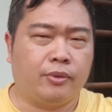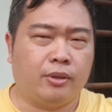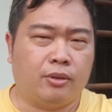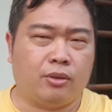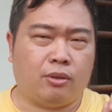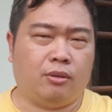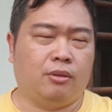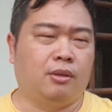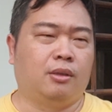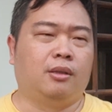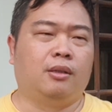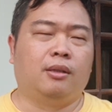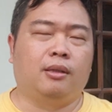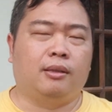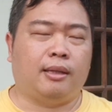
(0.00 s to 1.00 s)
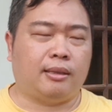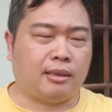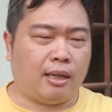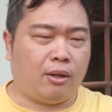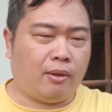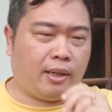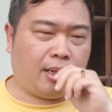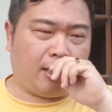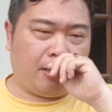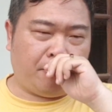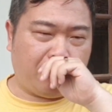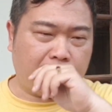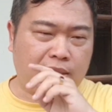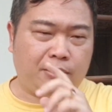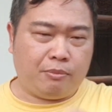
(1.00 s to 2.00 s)
So that's how I get the
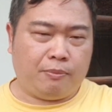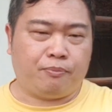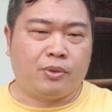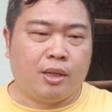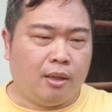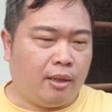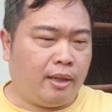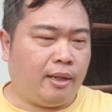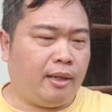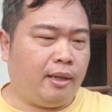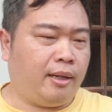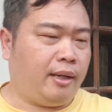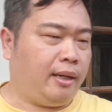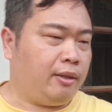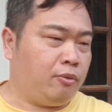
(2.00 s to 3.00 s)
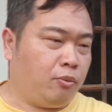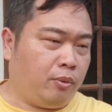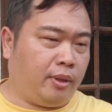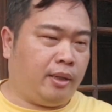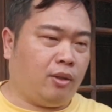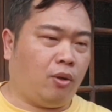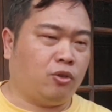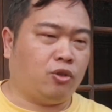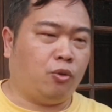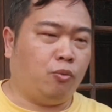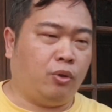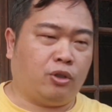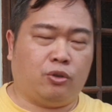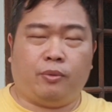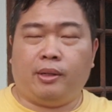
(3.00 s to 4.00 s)
maximum. It also
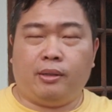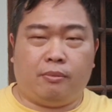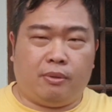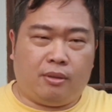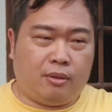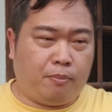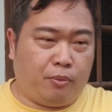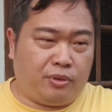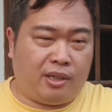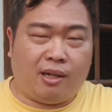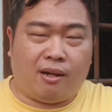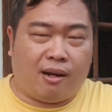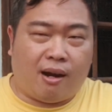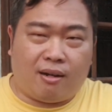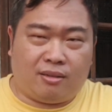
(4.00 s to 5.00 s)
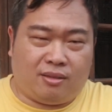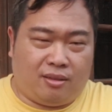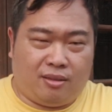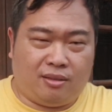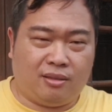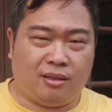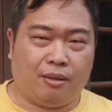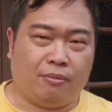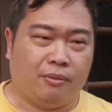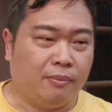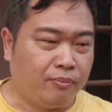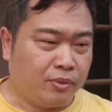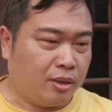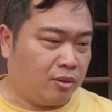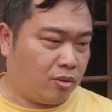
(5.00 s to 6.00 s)
works with pushing cars and stuff.
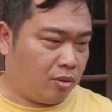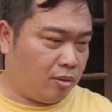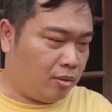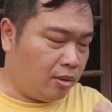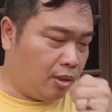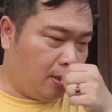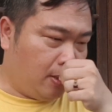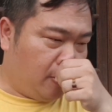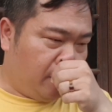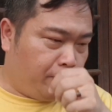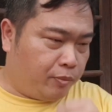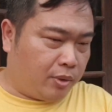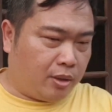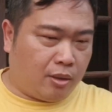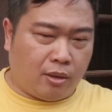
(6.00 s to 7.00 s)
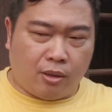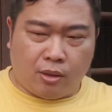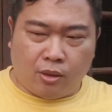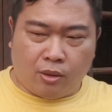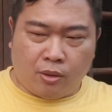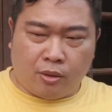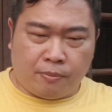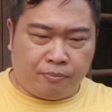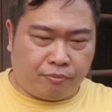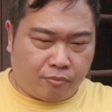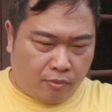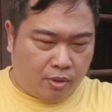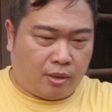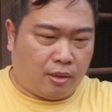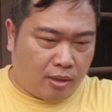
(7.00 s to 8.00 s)
So the
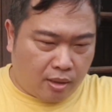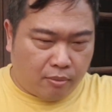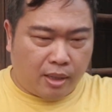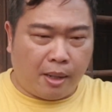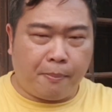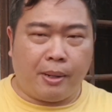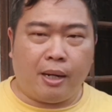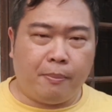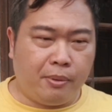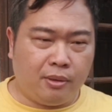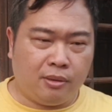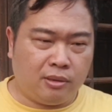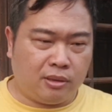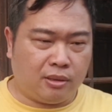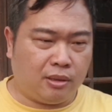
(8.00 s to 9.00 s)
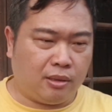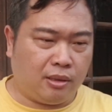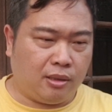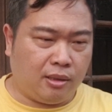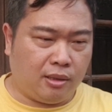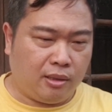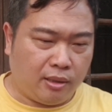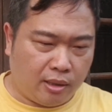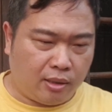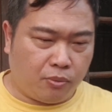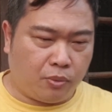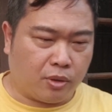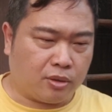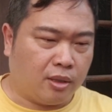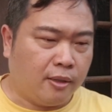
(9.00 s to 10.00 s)
lifting barbells, it
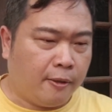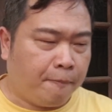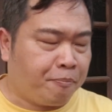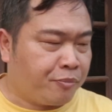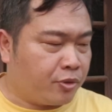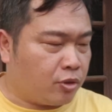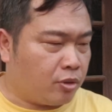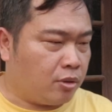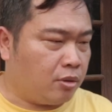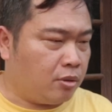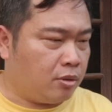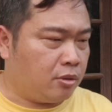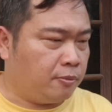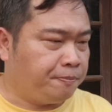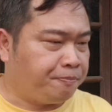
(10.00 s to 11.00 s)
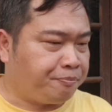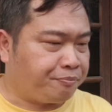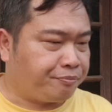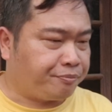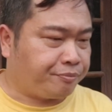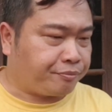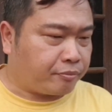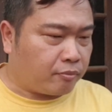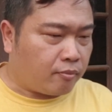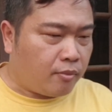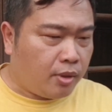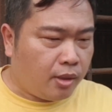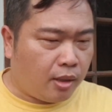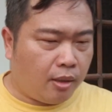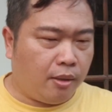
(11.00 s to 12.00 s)
works. So
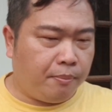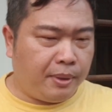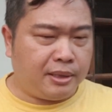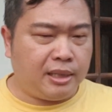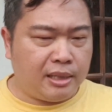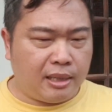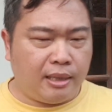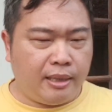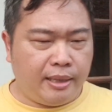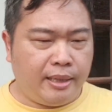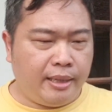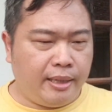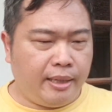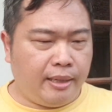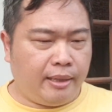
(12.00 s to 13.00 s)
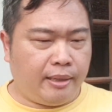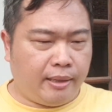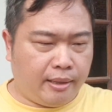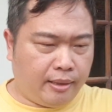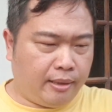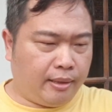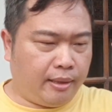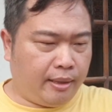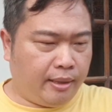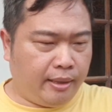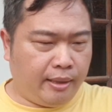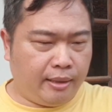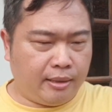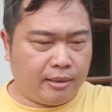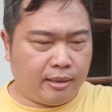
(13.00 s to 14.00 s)
basically,
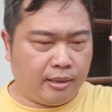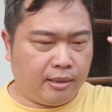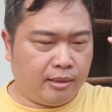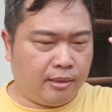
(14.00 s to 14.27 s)
it's